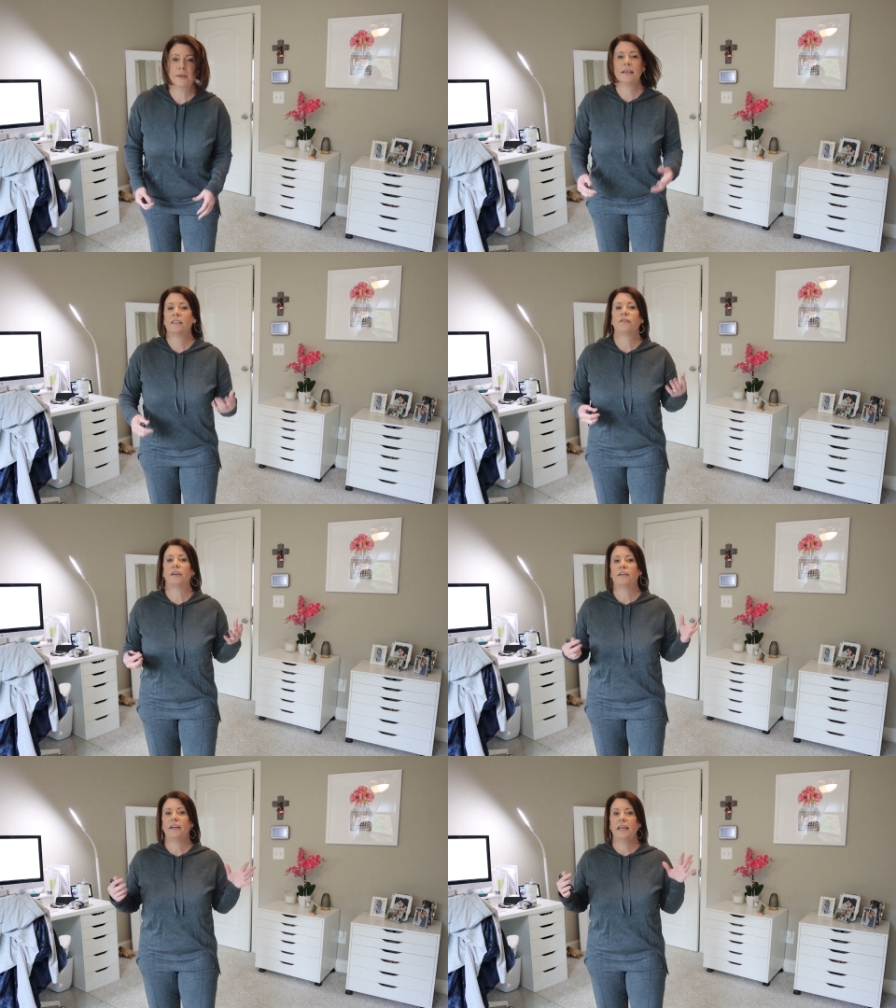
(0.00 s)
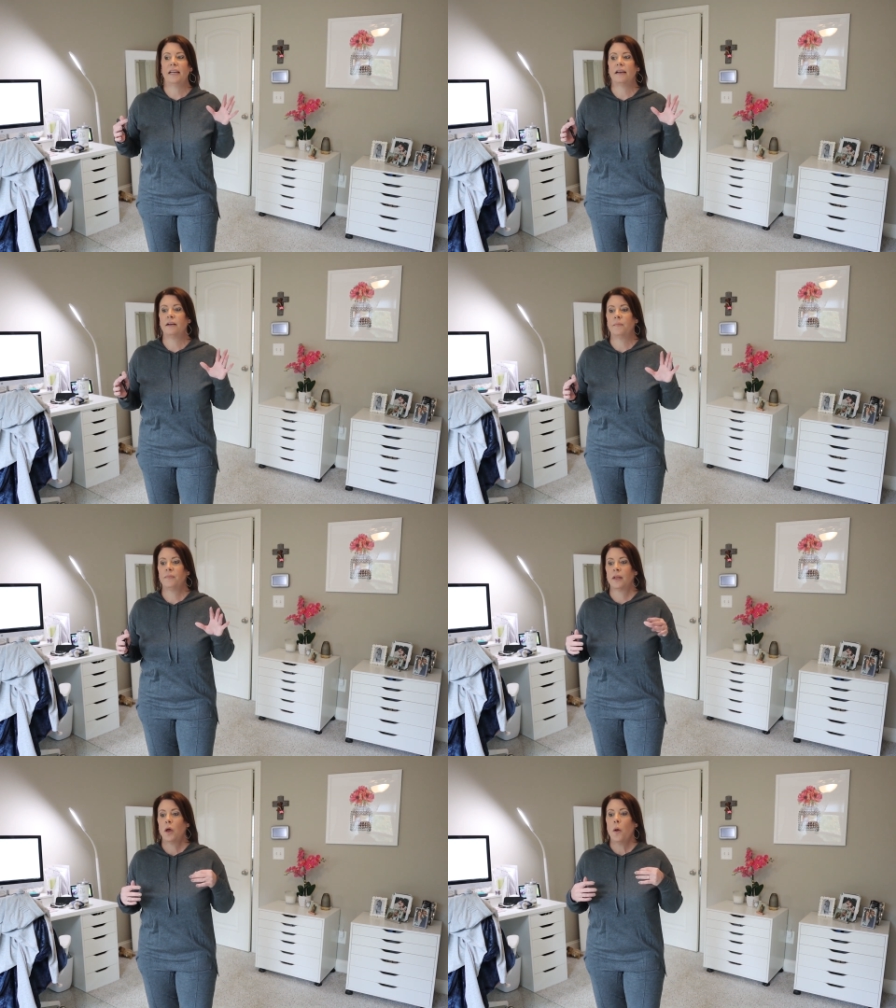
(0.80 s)
me is very
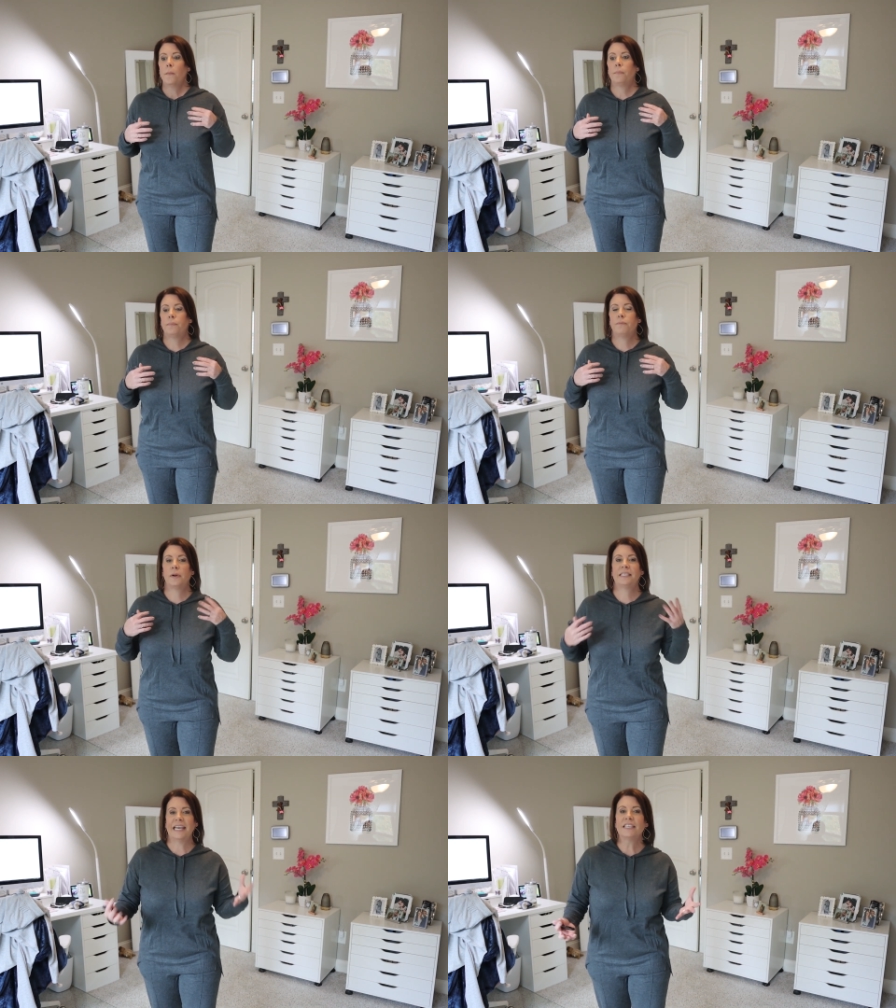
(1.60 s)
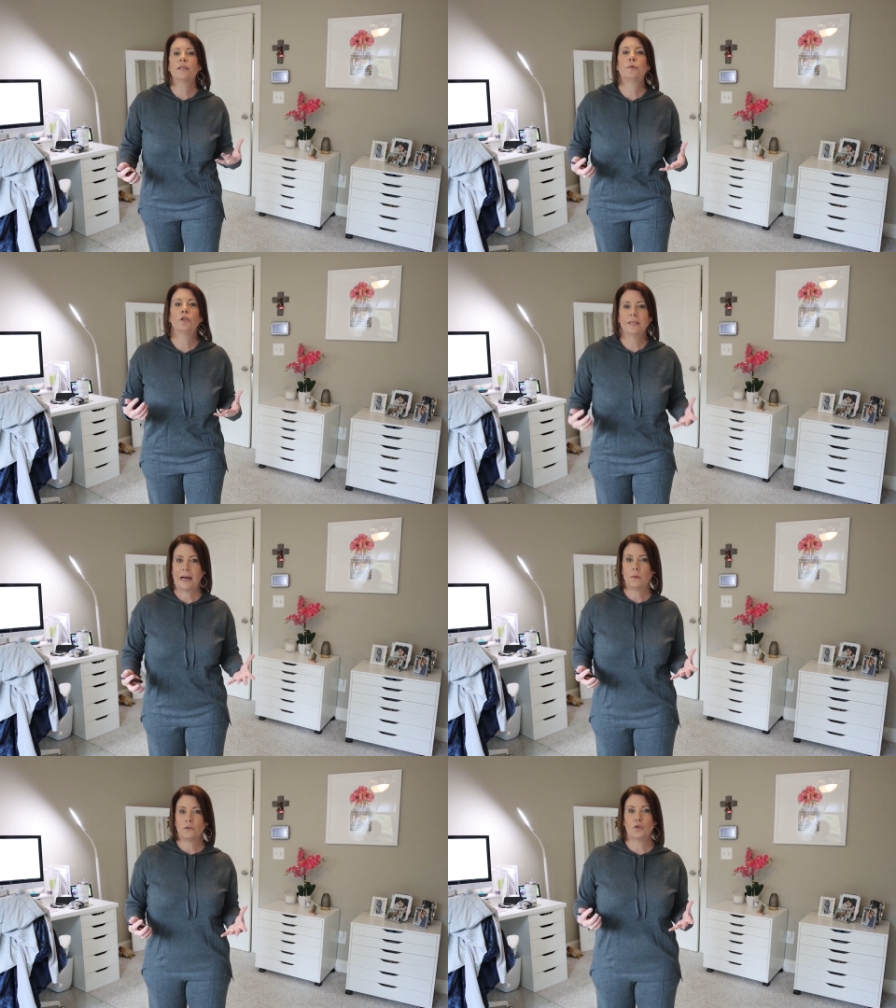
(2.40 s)
presentable
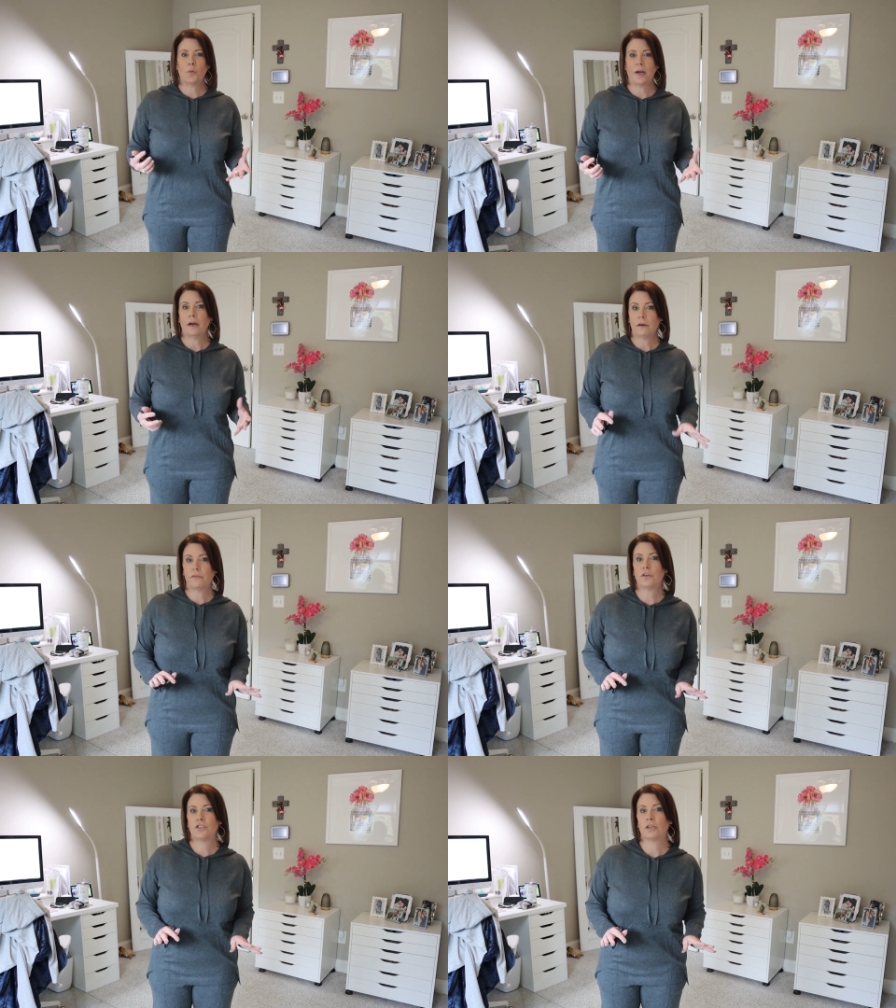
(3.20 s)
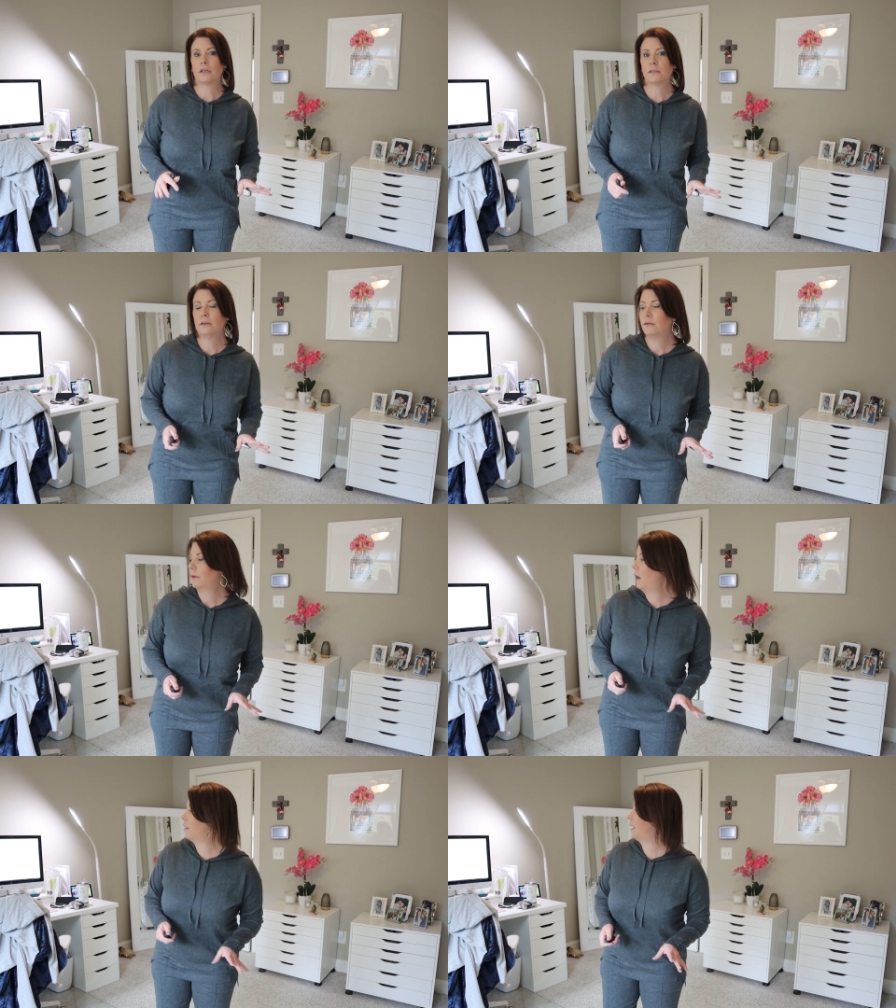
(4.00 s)
loungewear for sure.
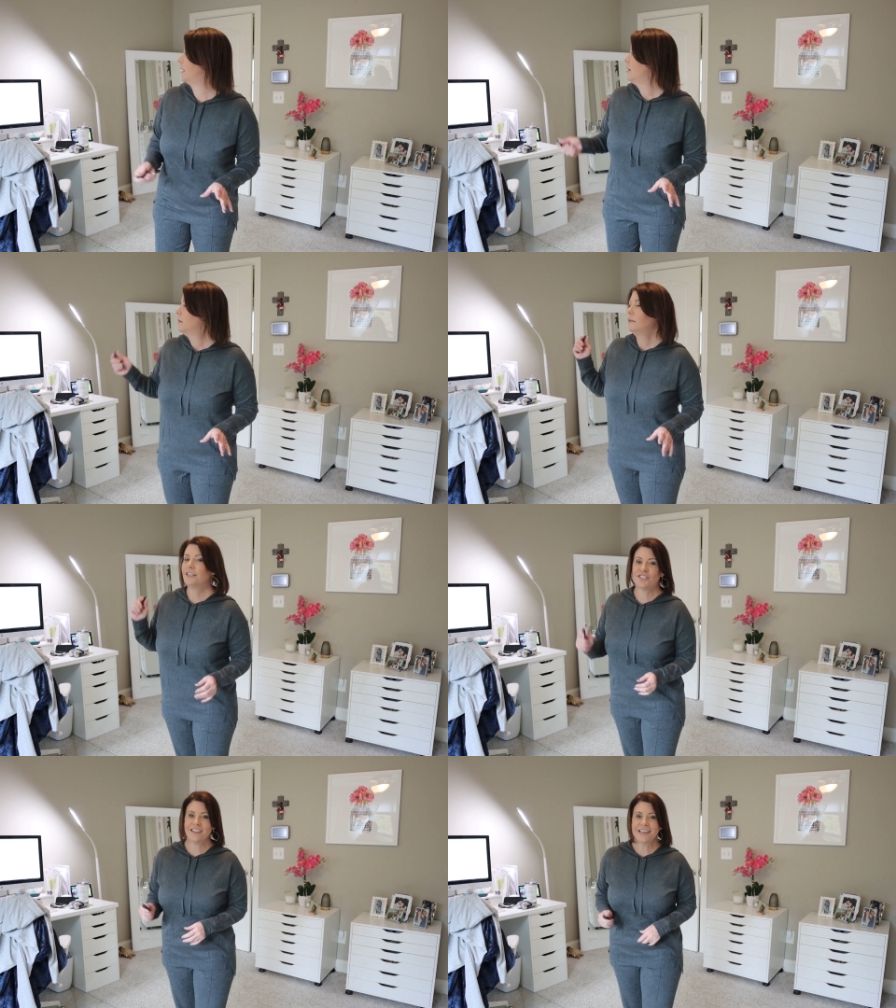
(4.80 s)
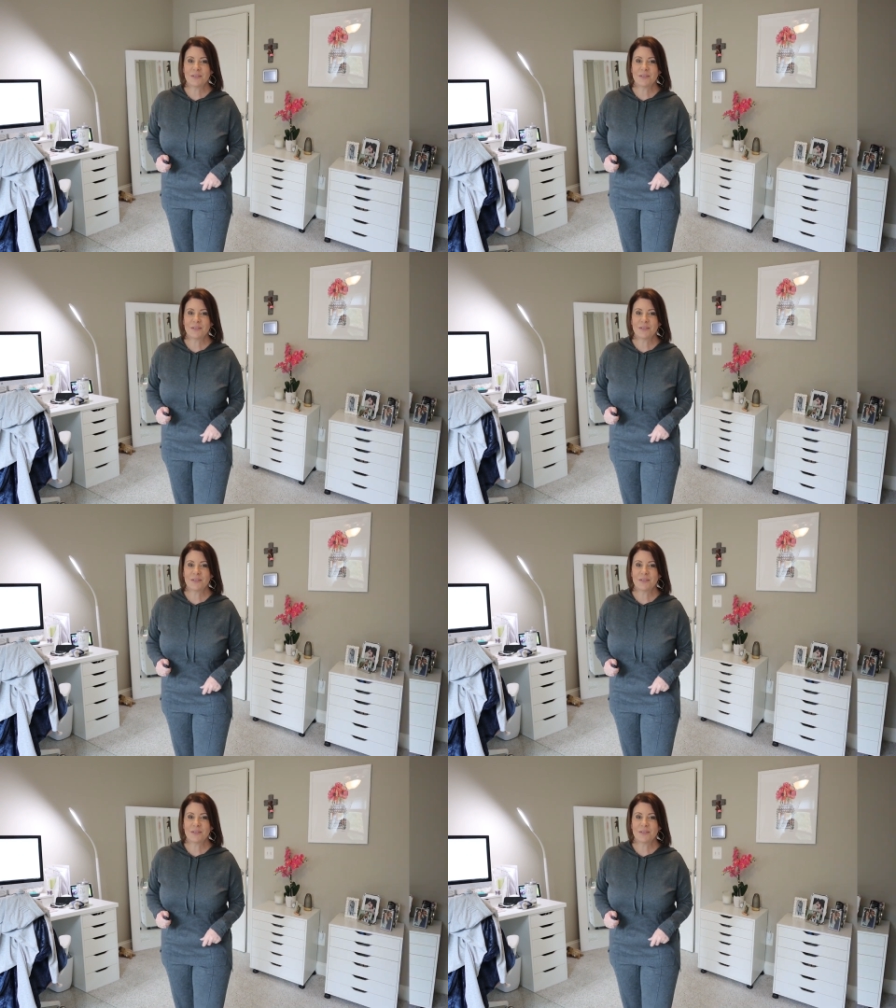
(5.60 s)
All right, let's try the